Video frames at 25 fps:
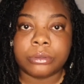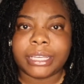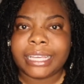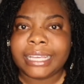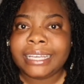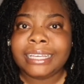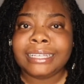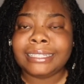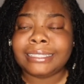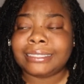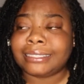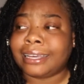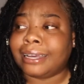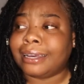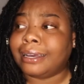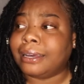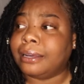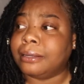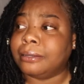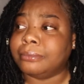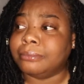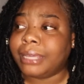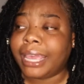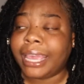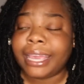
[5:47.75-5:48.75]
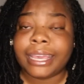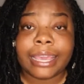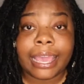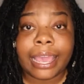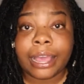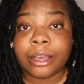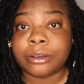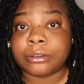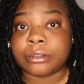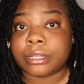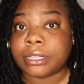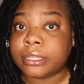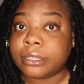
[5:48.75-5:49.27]
eat, hang
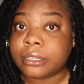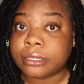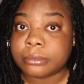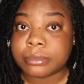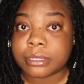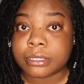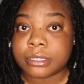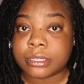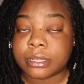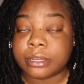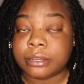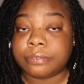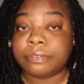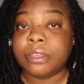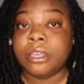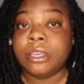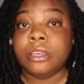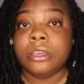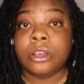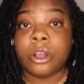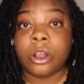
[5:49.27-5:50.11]
out, clubs and stuff,